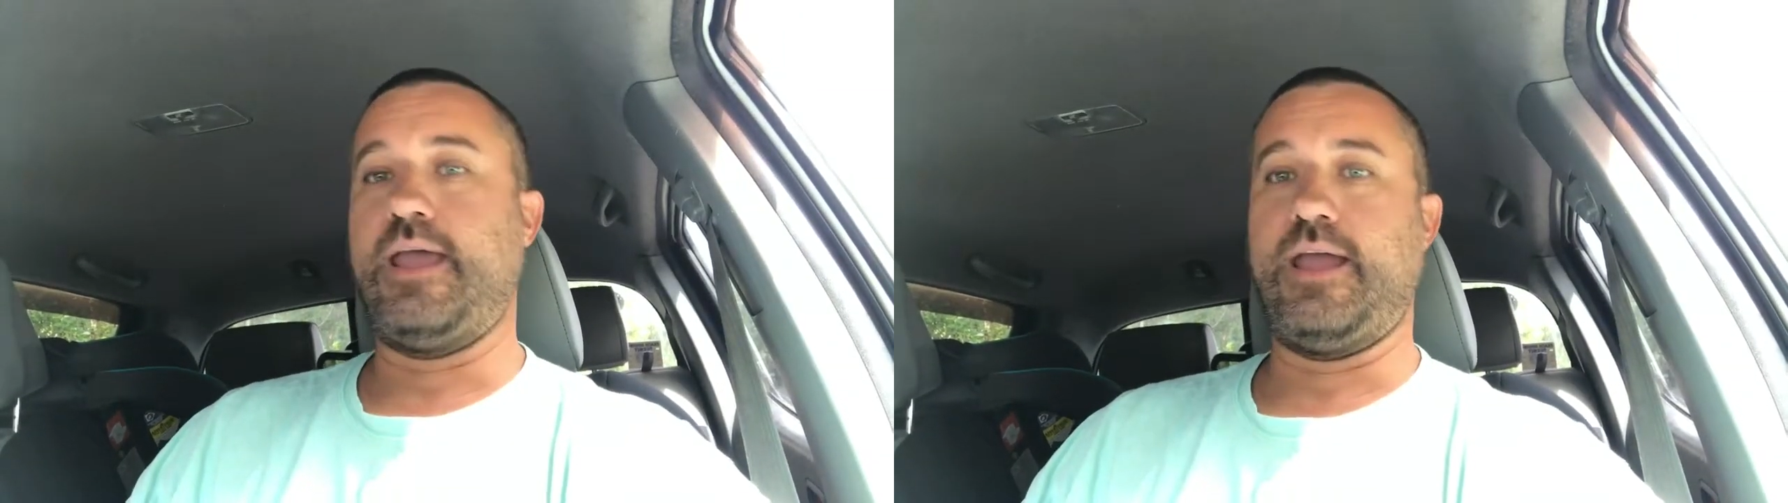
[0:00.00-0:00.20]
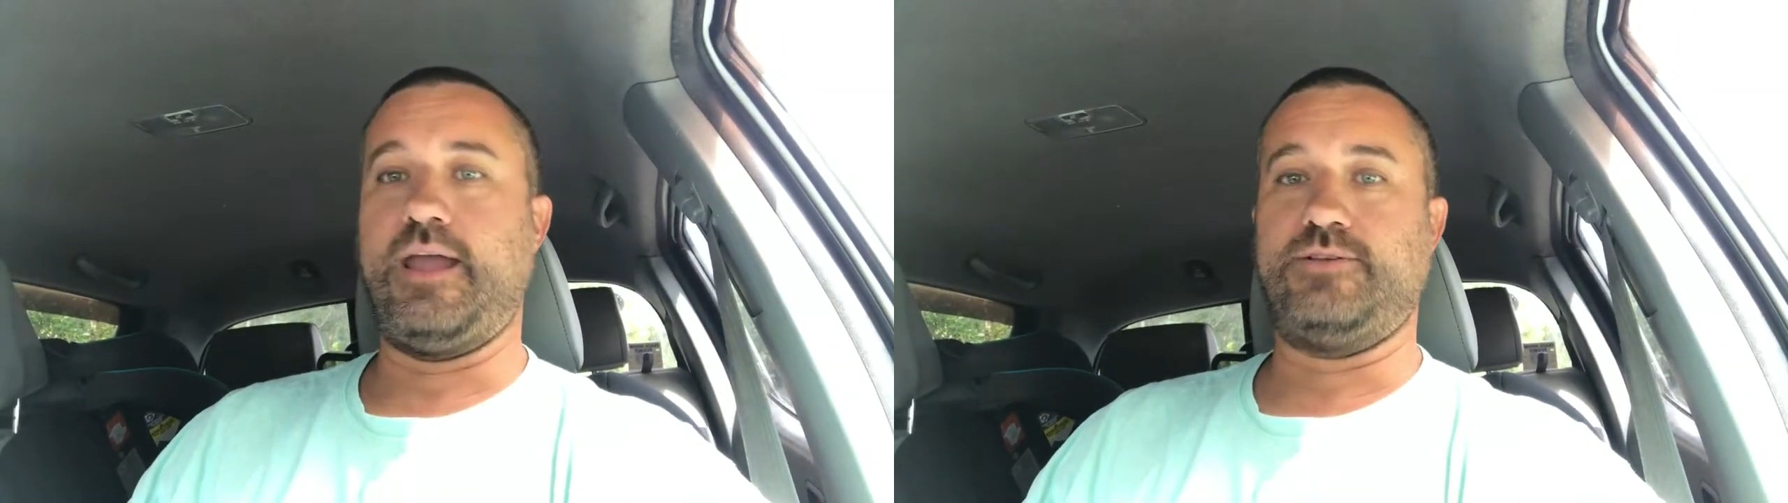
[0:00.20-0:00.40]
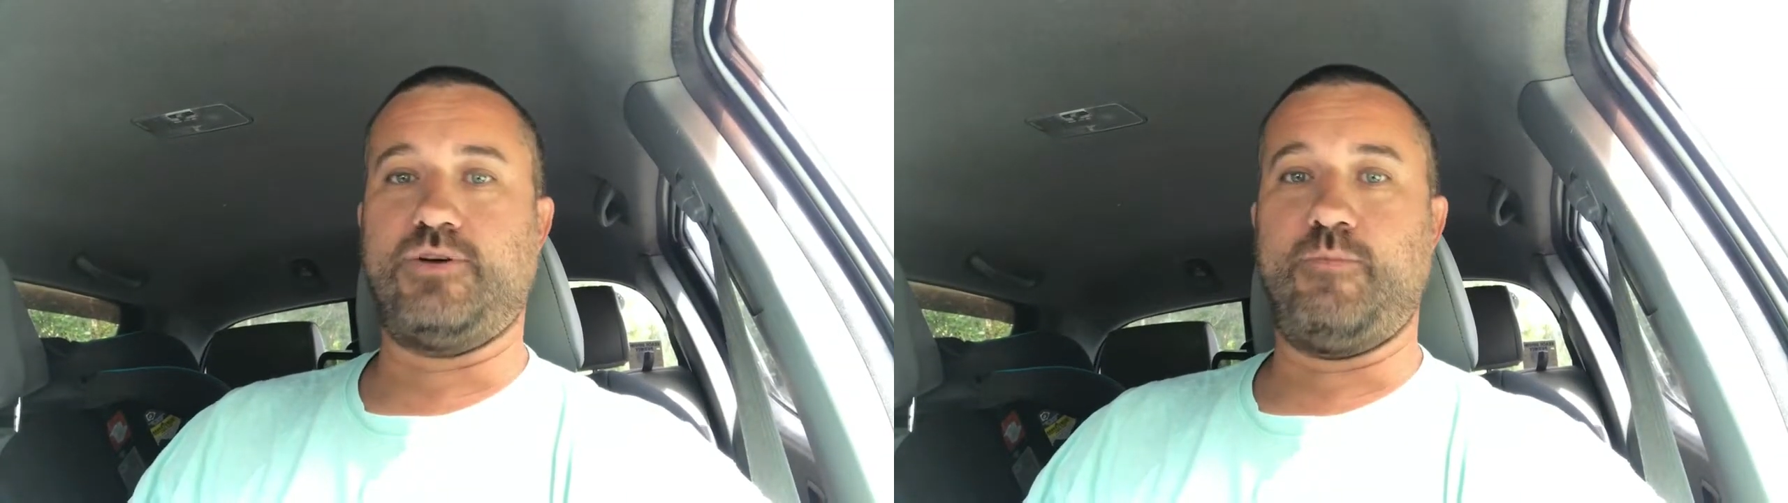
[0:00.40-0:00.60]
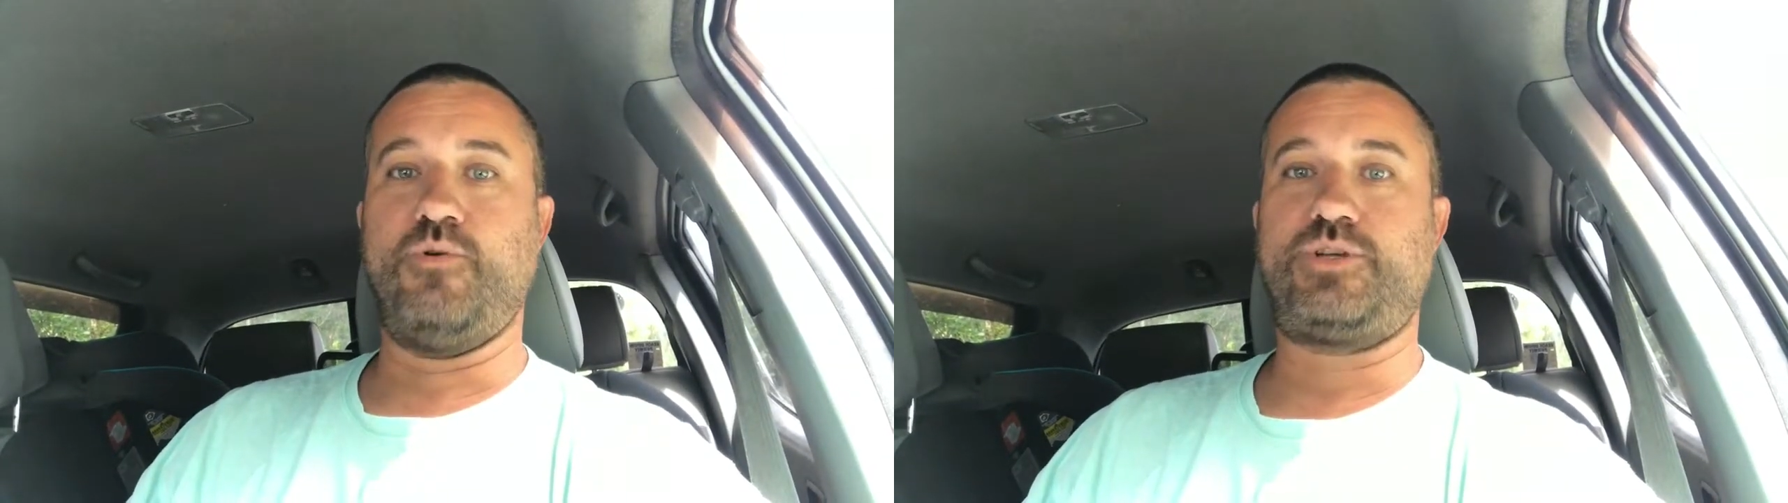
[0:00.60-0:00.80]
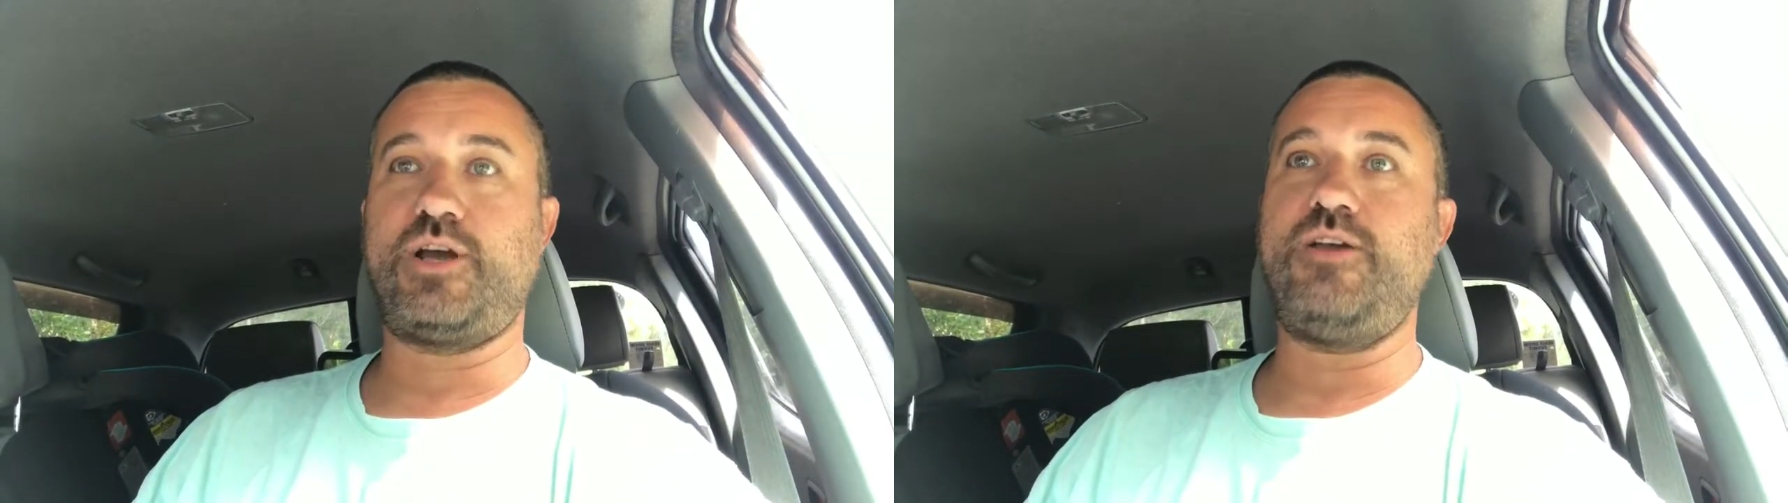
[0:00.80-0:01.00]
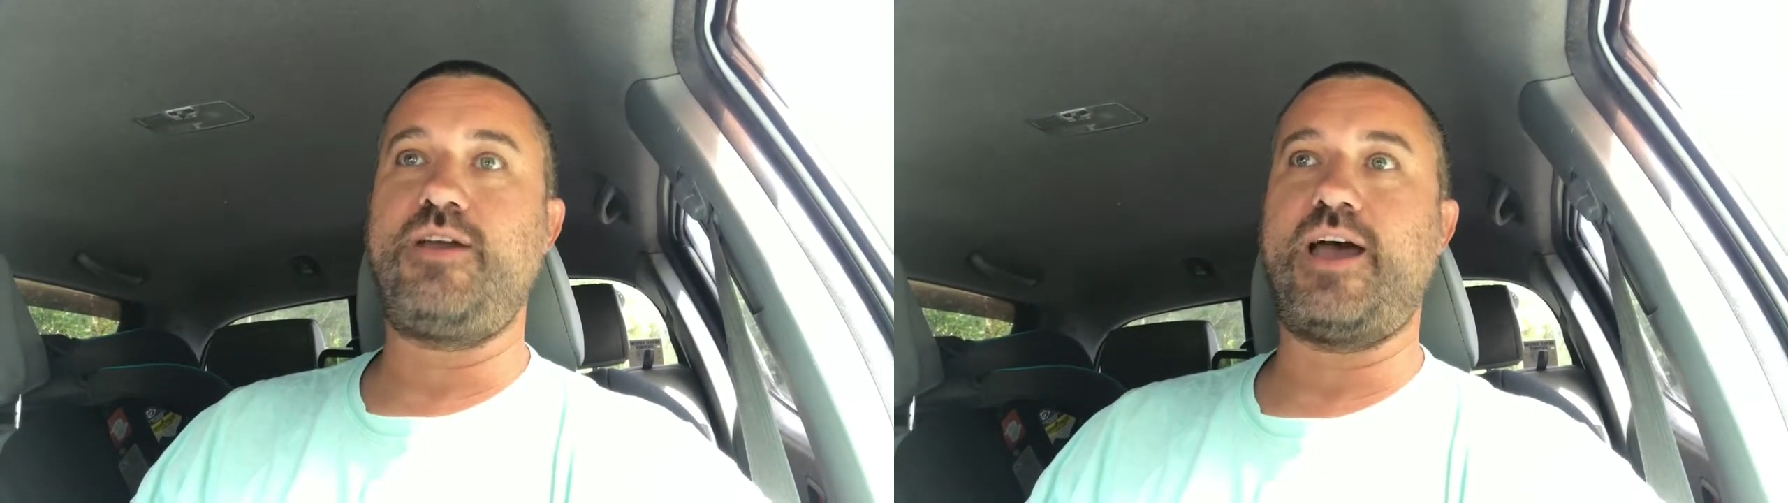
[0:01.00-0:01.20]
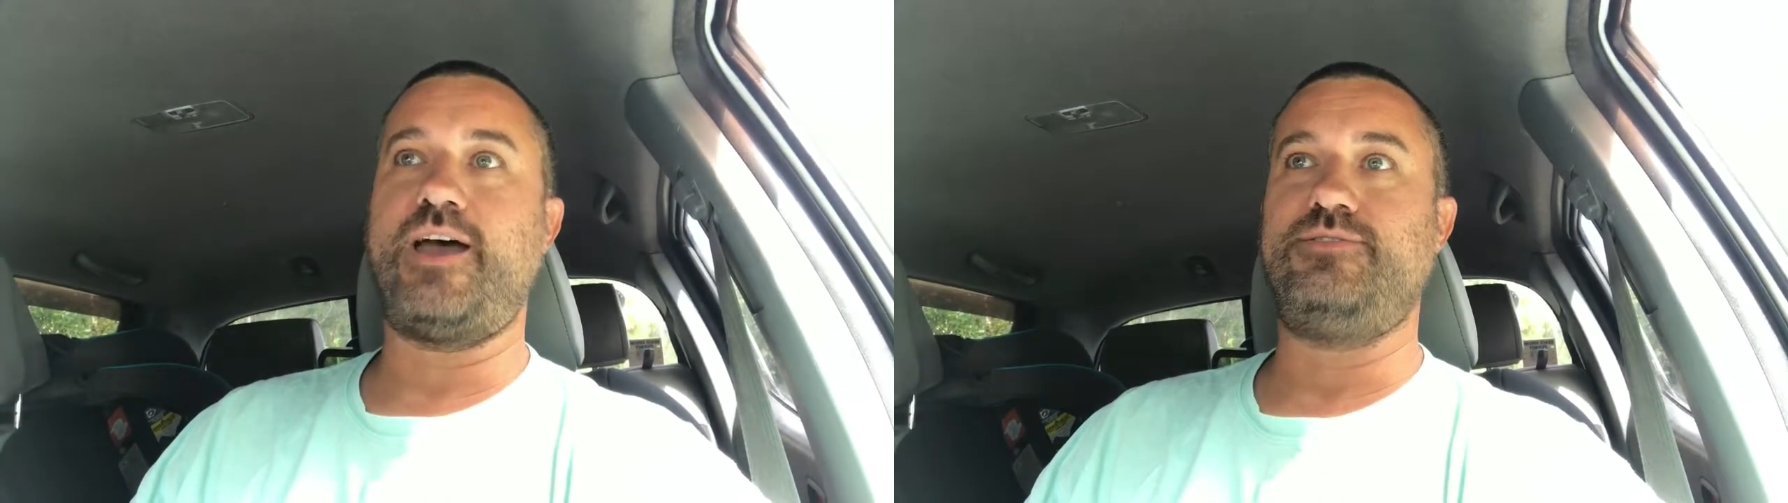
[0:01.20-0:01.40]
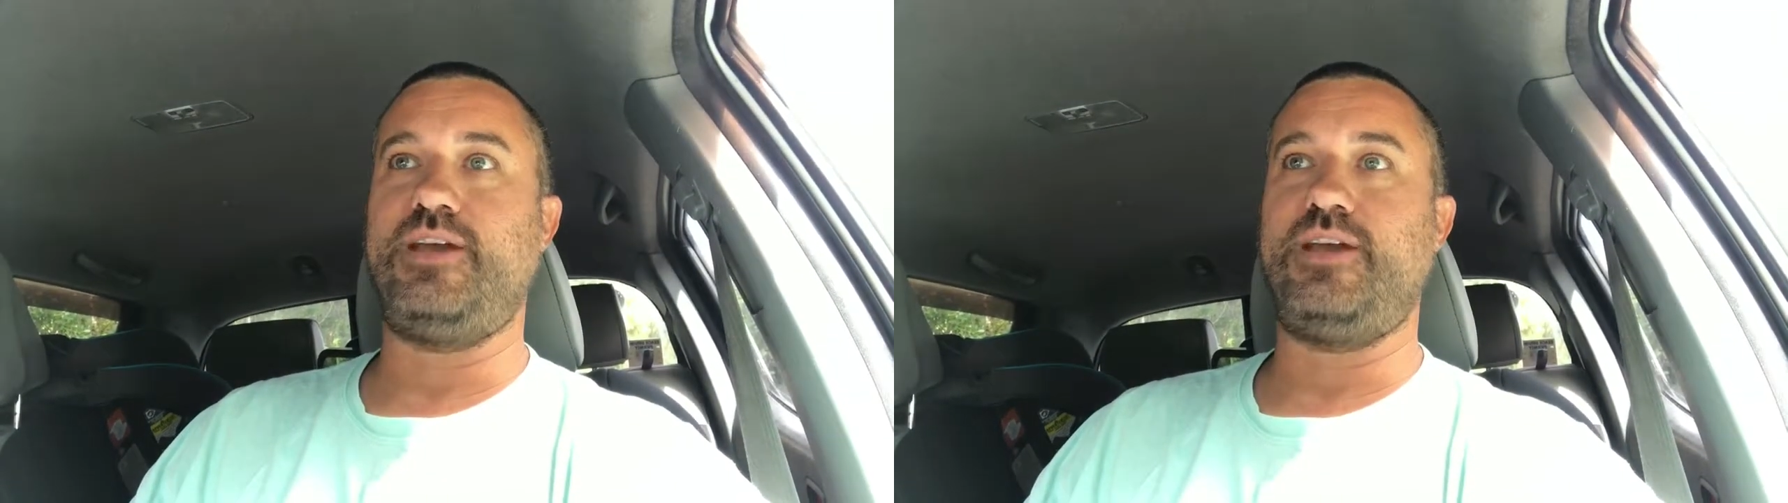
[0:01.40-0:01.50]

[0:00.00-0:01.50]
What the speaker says: And so I'm going to show you guys